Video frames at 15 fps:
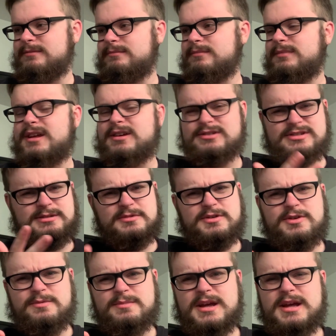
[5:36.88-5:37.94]
Now, some of
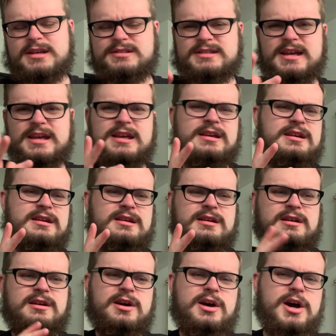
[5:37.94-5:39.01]
you may say,
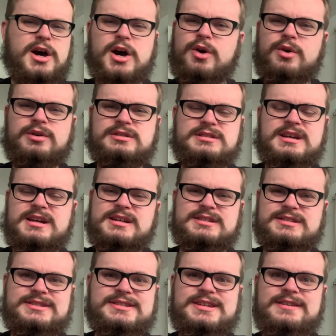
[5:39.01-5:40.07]
oh, it's not as
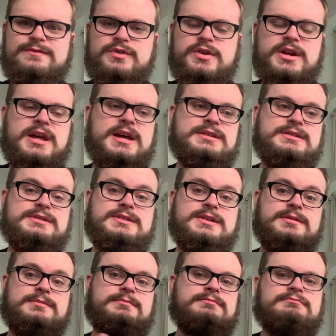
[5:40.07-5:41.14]
different as,
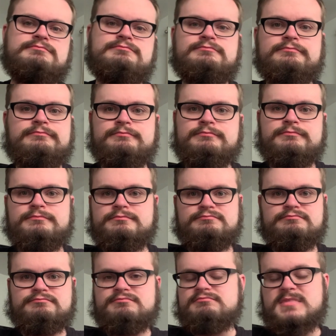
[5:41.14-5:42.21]

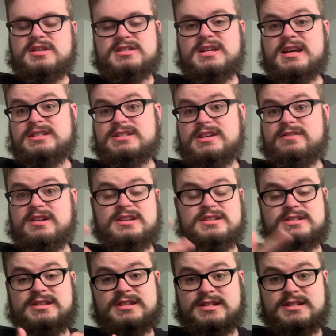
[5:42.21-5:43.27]
it's not
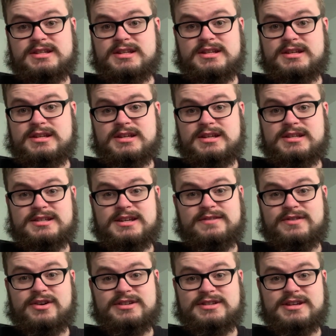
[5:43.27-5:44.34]

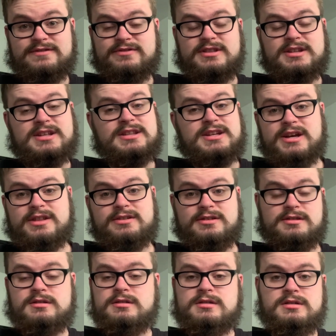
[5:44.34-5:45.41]
very different than the other